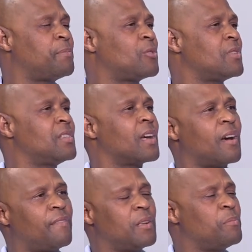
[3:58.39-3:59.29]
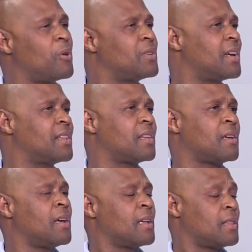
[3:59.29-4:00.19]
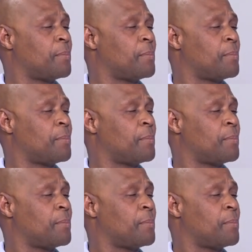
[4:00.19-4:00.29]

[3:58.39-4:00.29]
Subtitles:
between the governing body and the